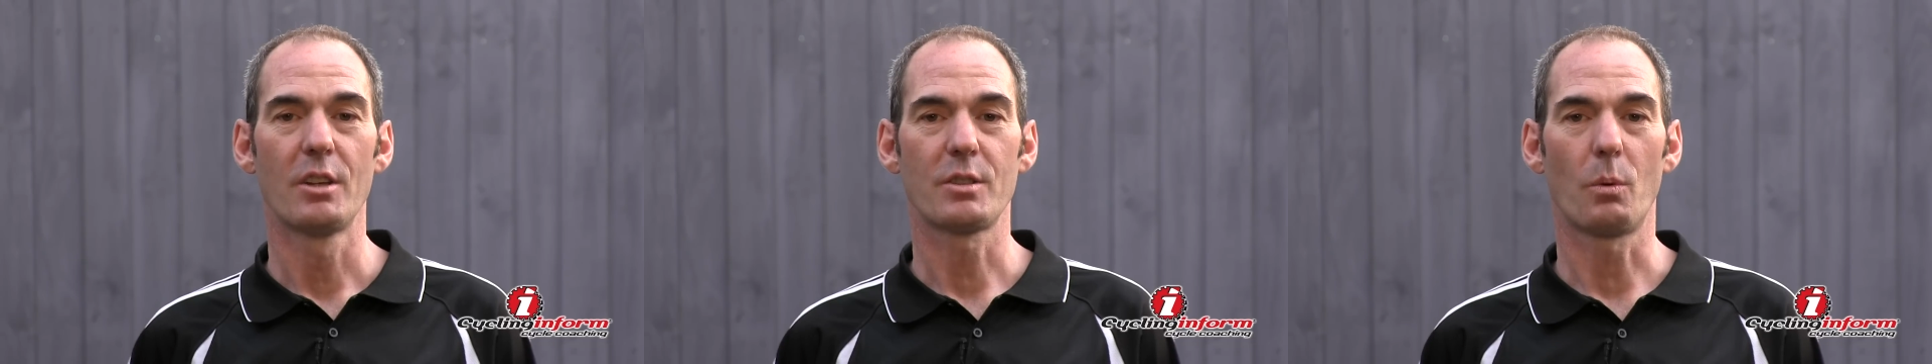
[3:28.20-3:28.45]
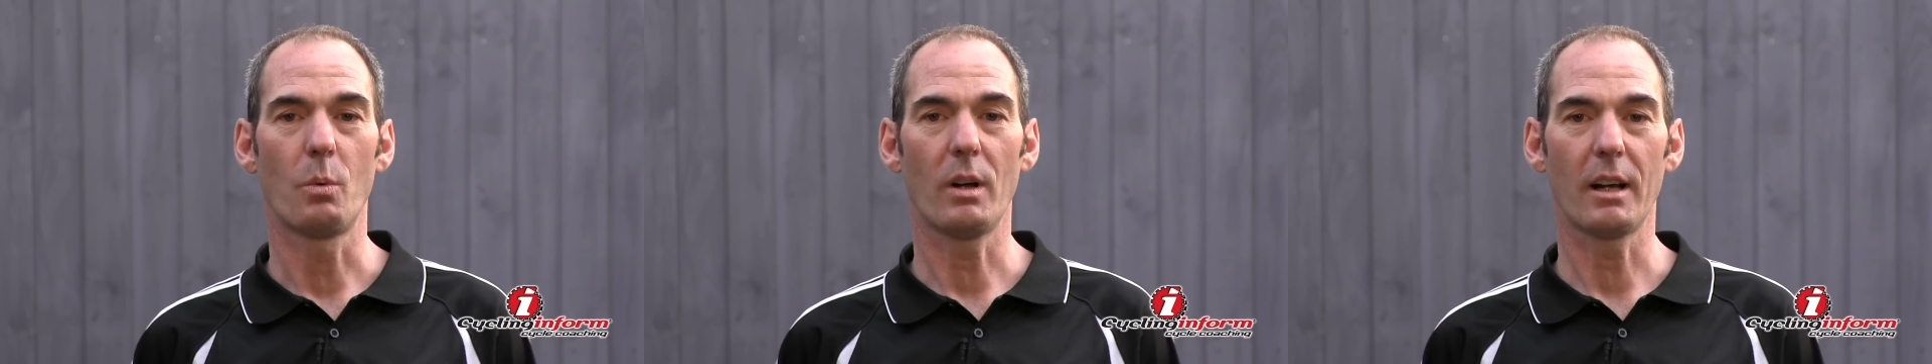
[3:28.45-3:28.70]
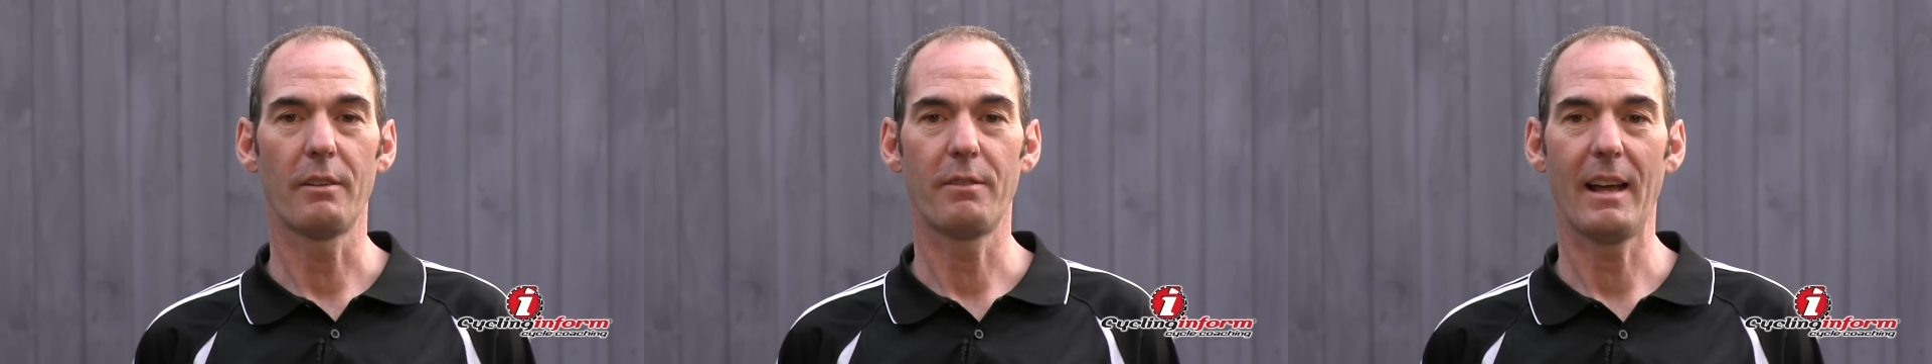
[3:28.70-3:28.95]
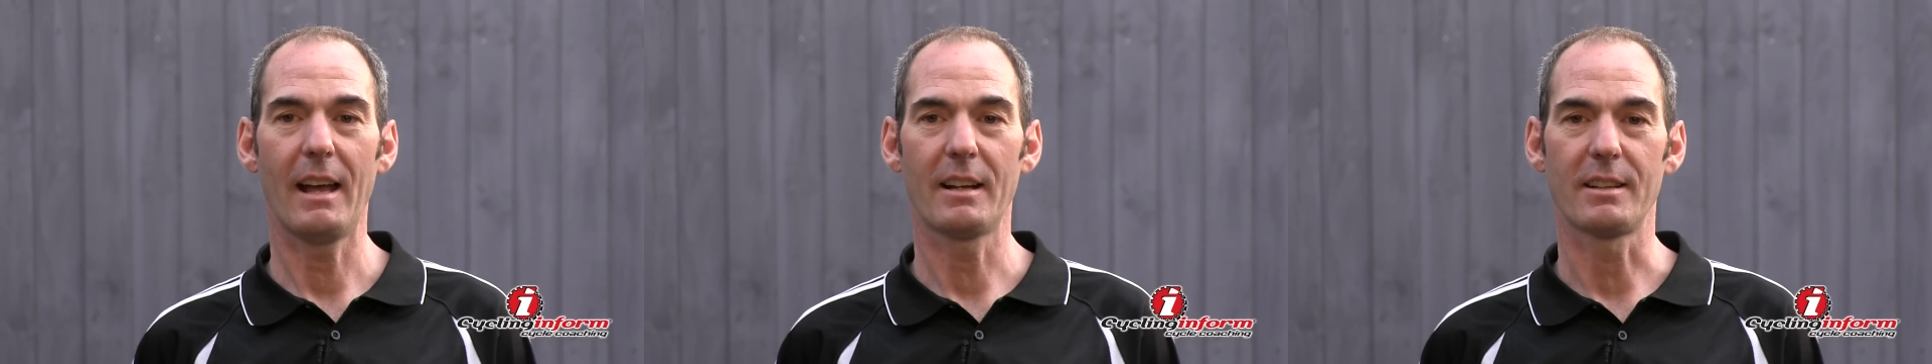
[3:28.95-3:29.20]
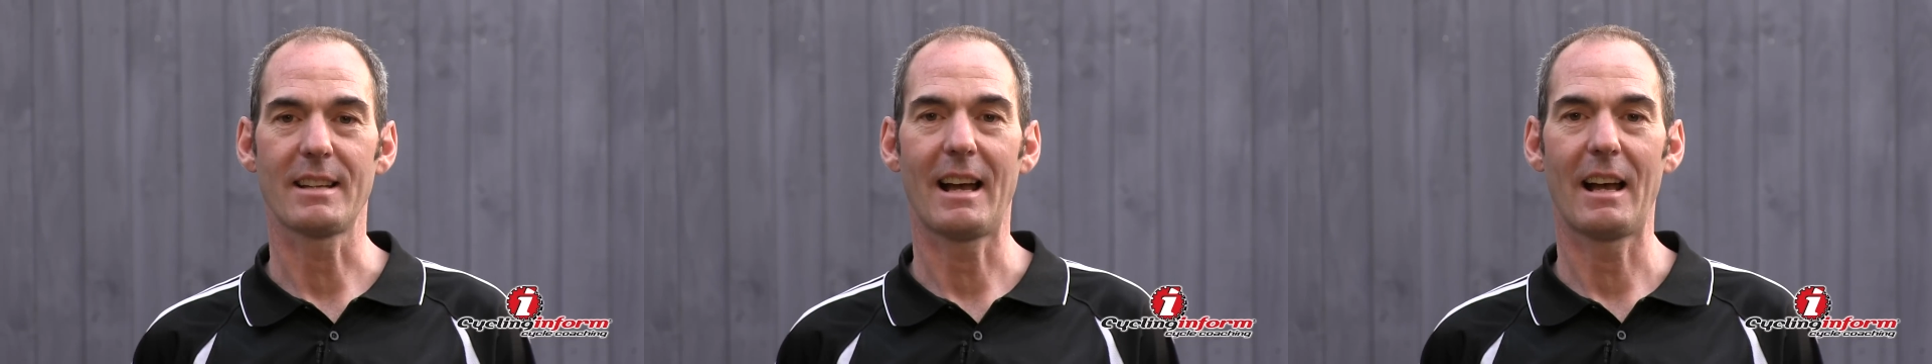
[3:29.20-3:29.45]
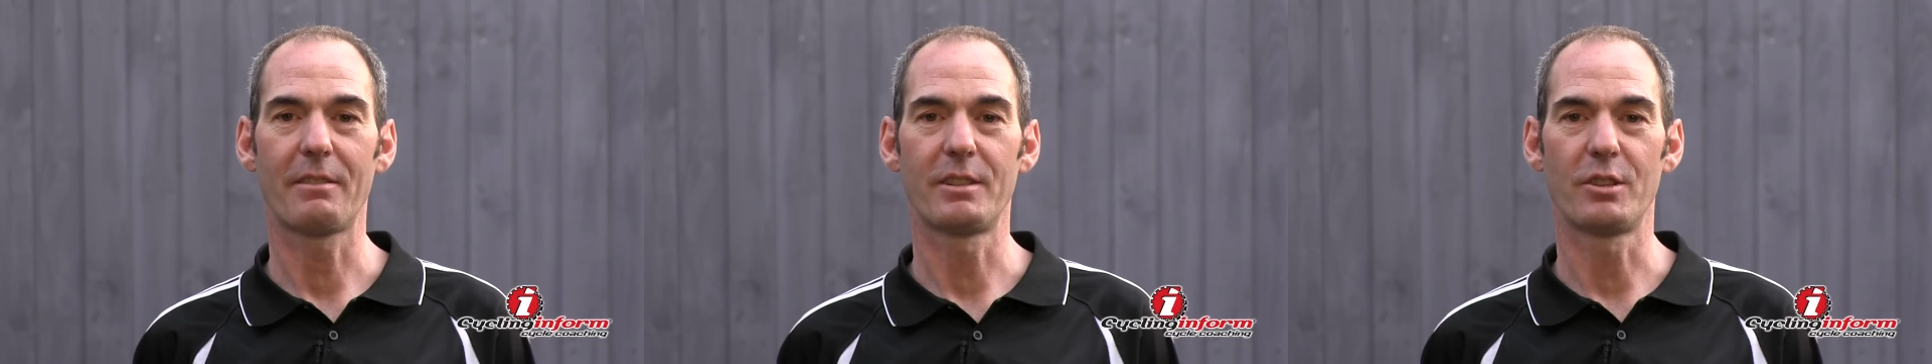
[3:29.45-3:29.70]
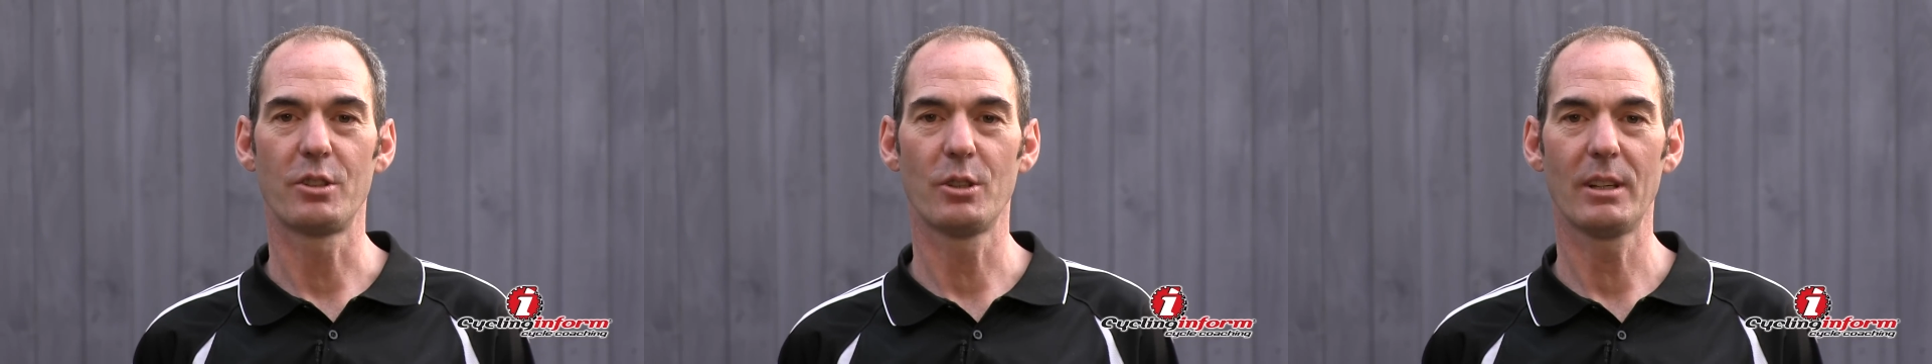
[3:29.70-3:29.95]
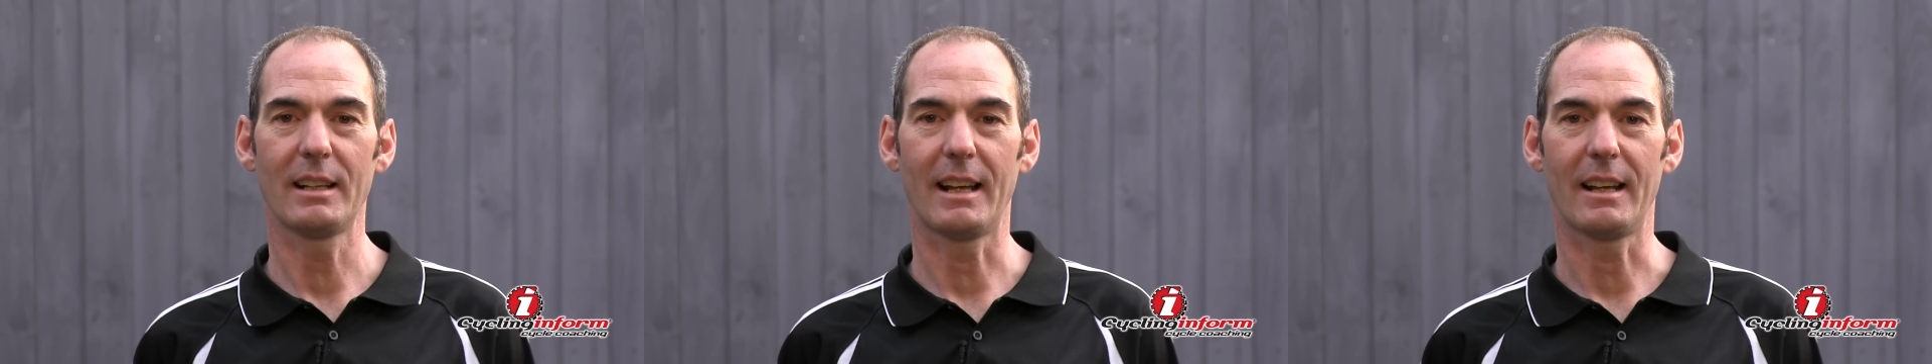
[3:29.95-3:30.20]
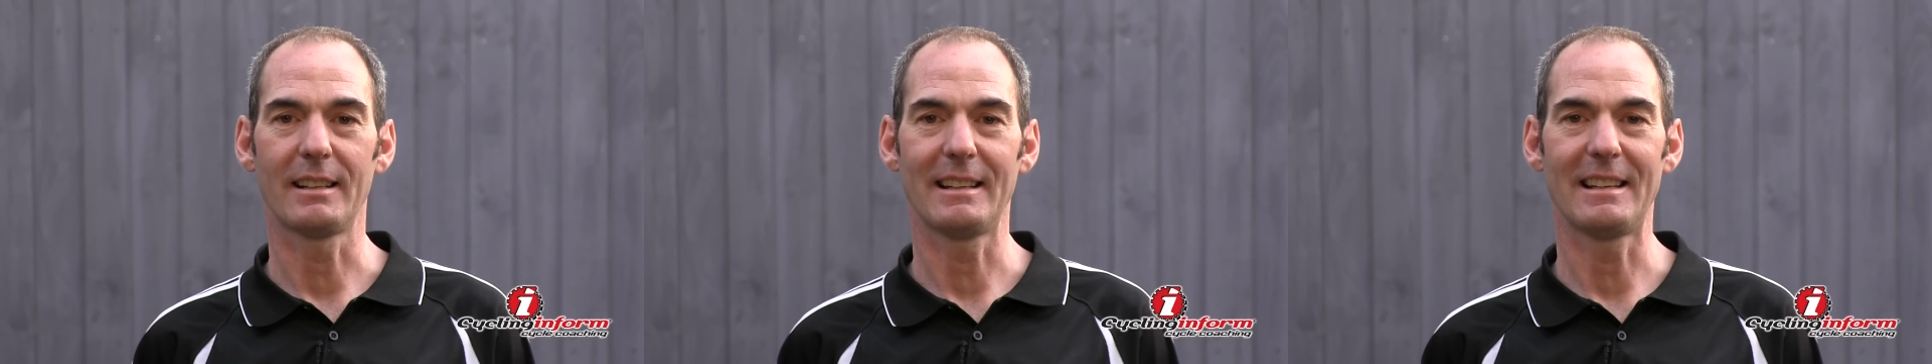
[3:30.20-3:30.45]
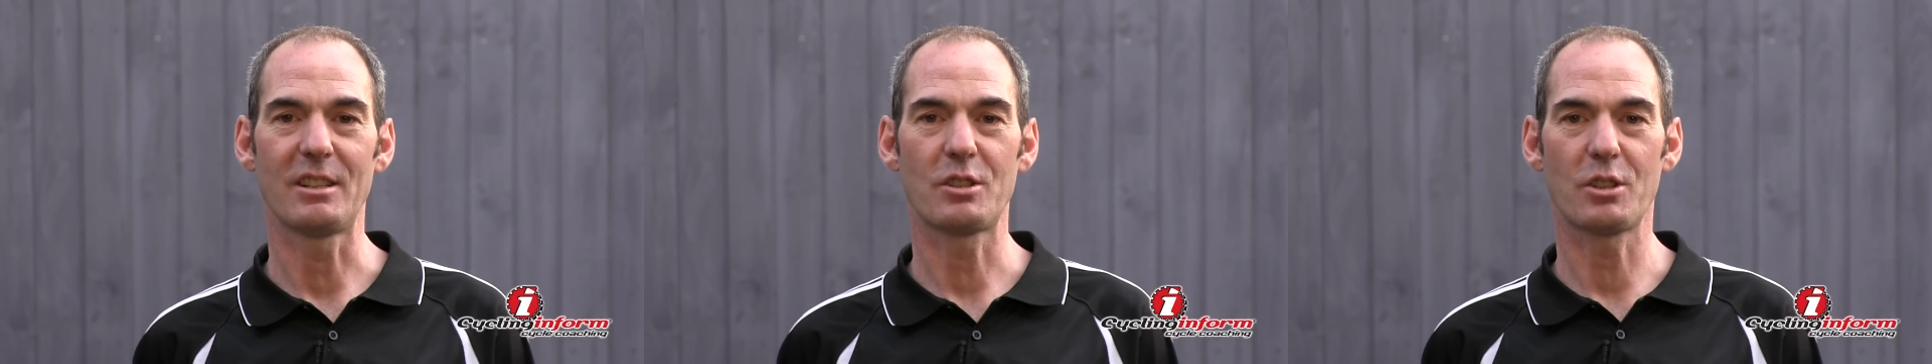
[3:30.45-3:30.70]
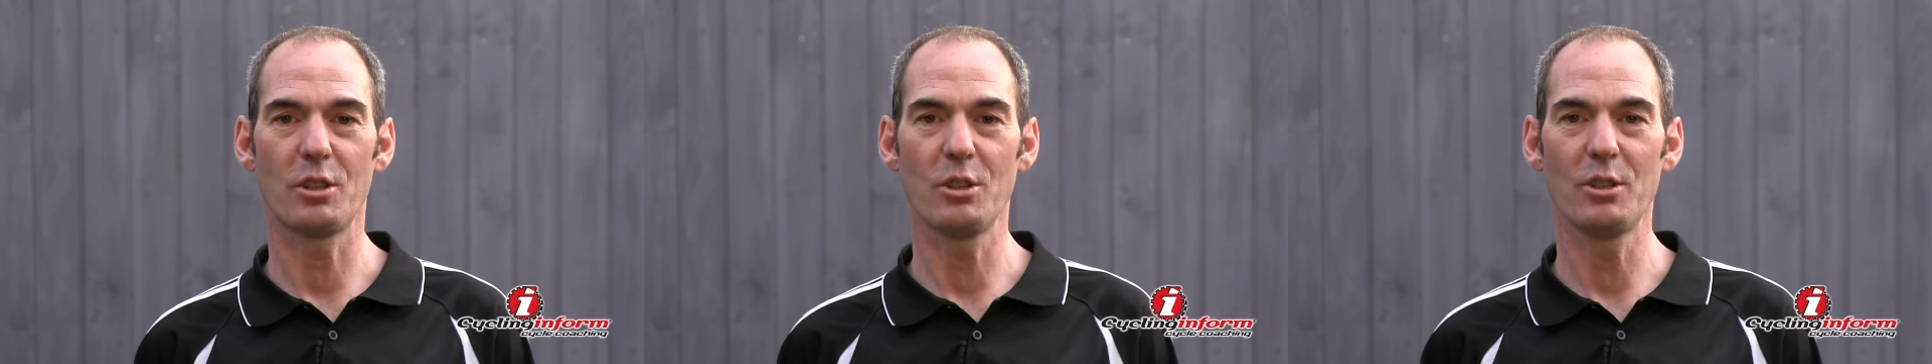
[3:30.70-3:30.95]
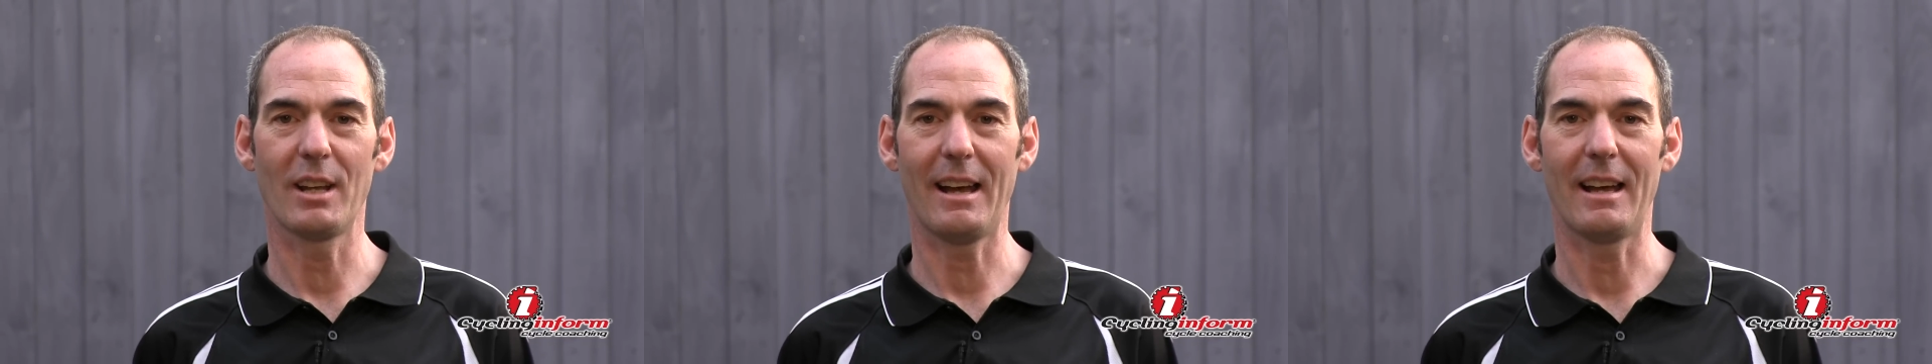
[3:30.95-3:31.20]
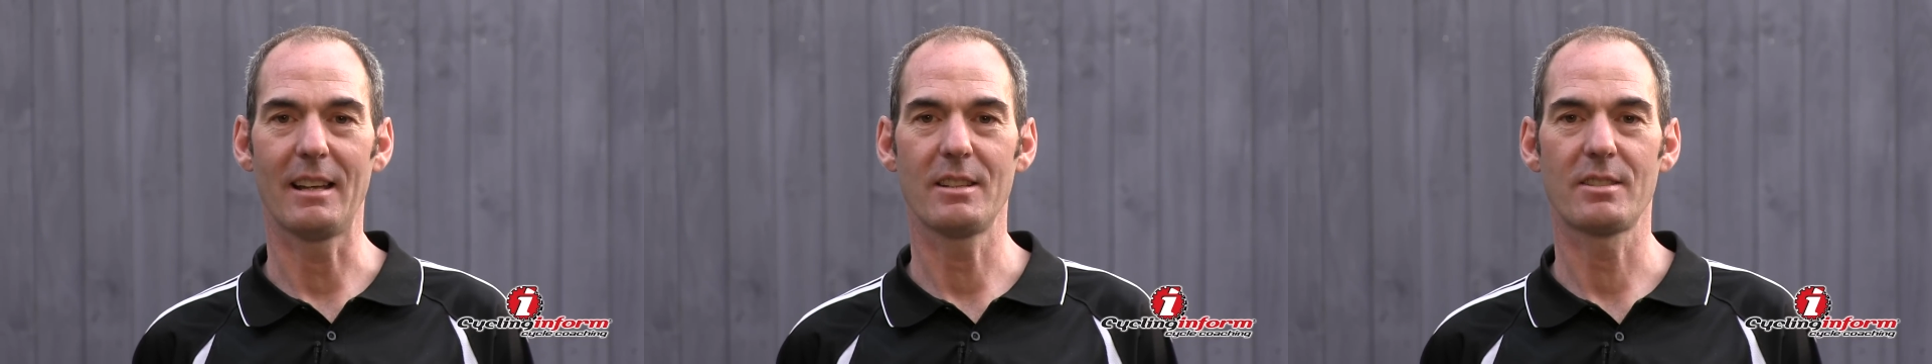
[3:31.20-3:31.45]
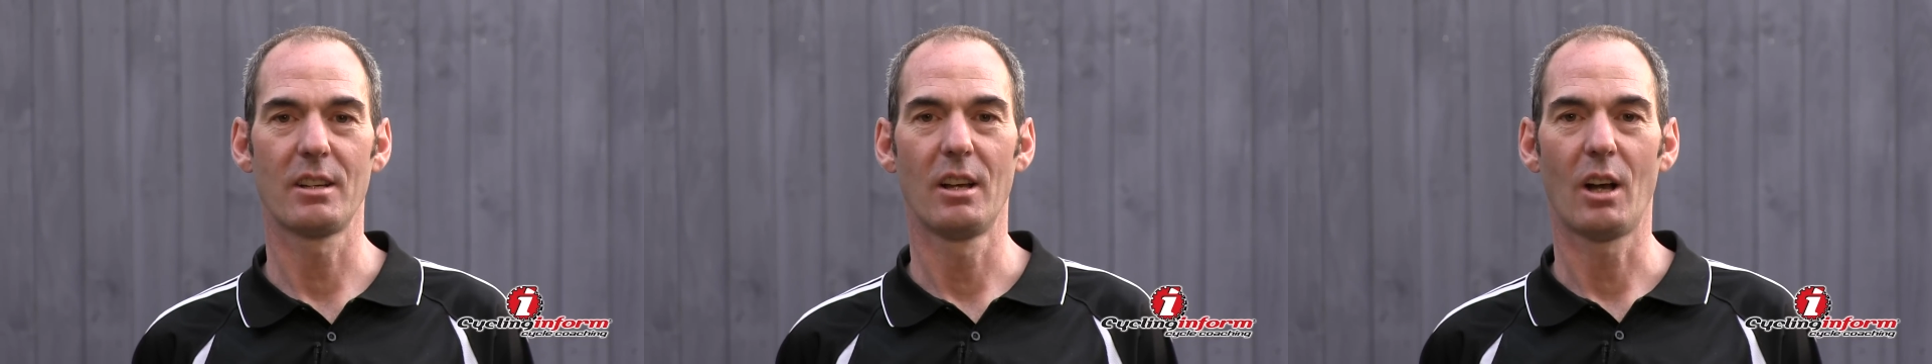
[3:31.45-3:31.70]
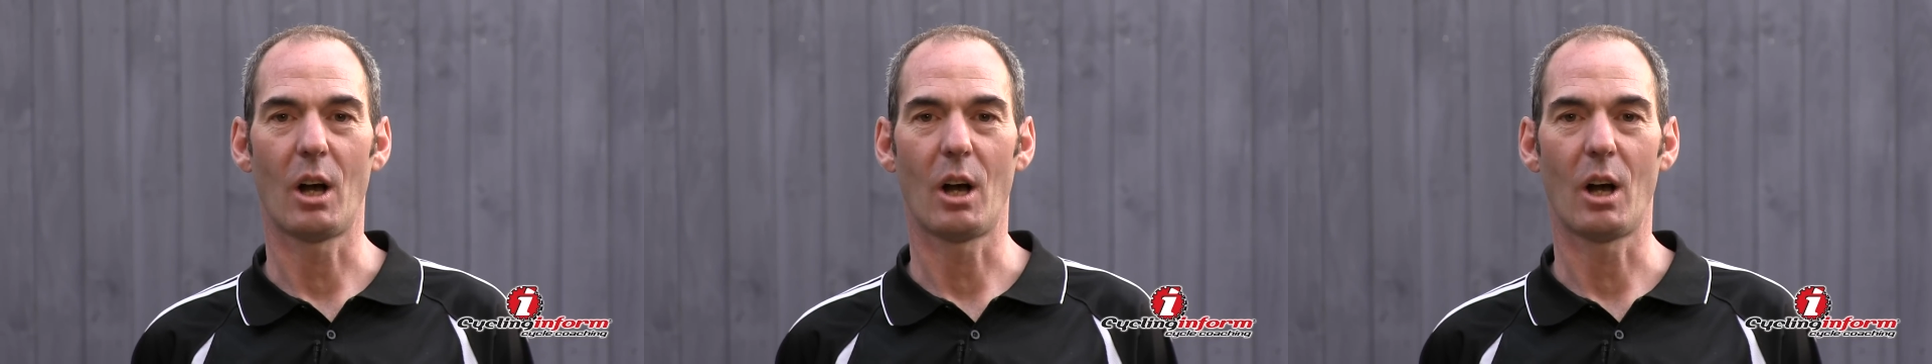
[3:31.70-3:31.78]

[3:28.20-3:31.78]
So what I found is after doing that, in 2 days,